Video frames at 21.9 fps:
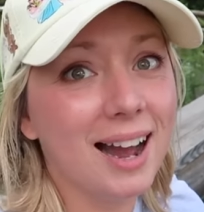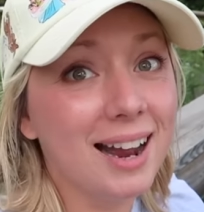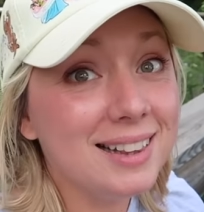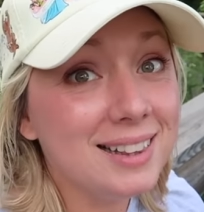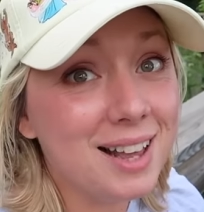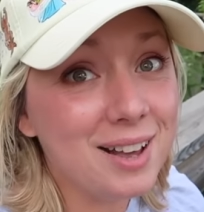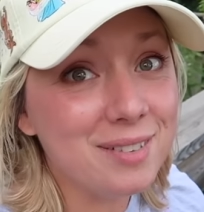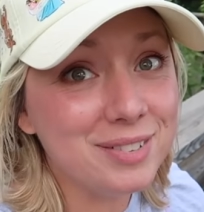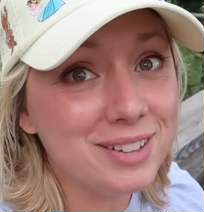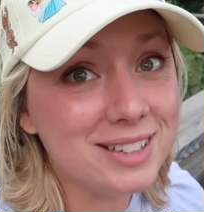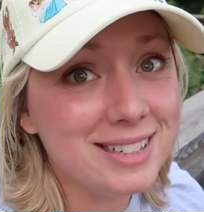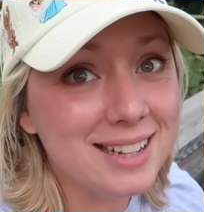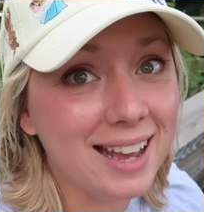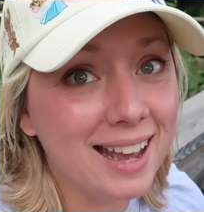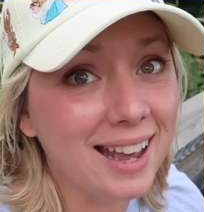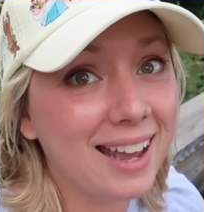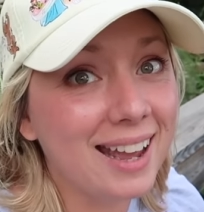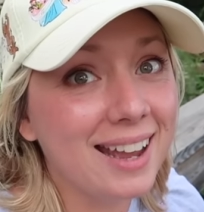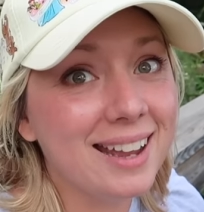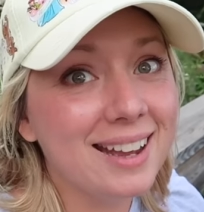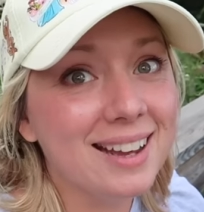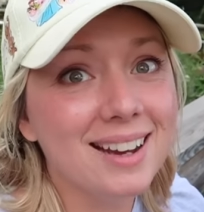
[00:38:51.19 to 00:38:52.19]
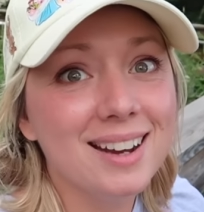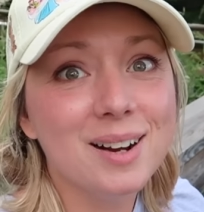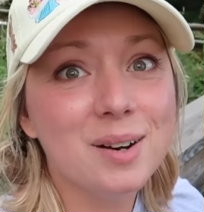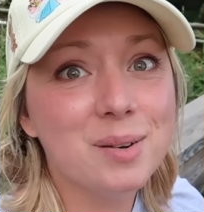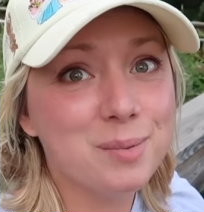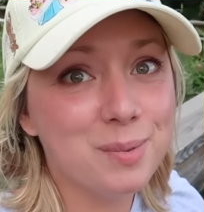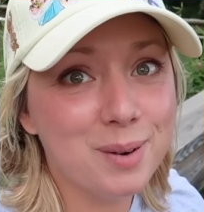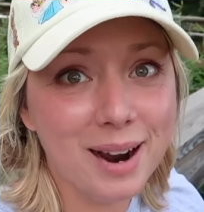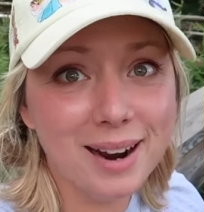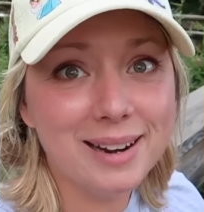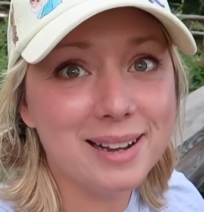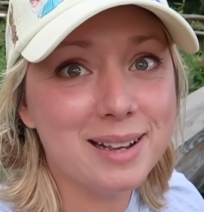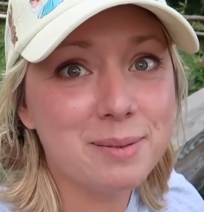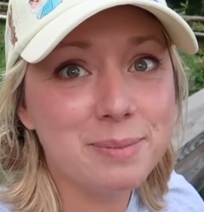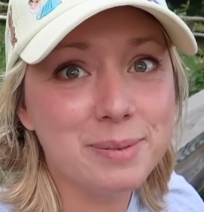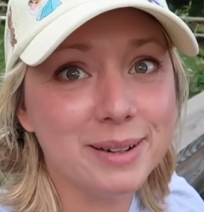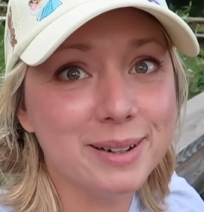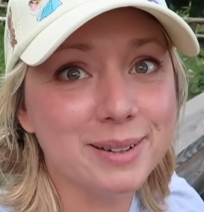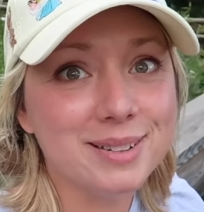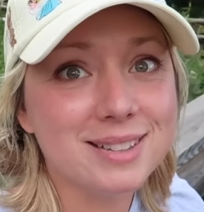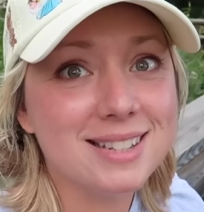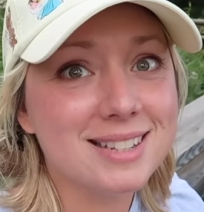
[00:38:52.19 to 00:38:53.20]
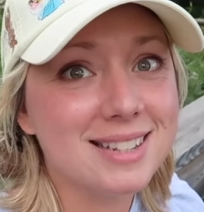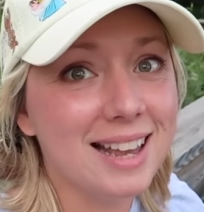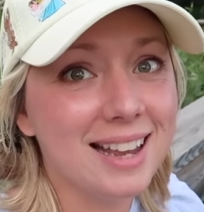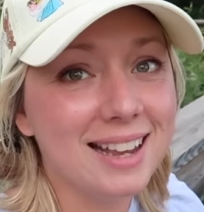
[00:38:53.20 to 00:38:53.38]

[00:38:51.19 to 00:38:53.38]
I love a day riding boats.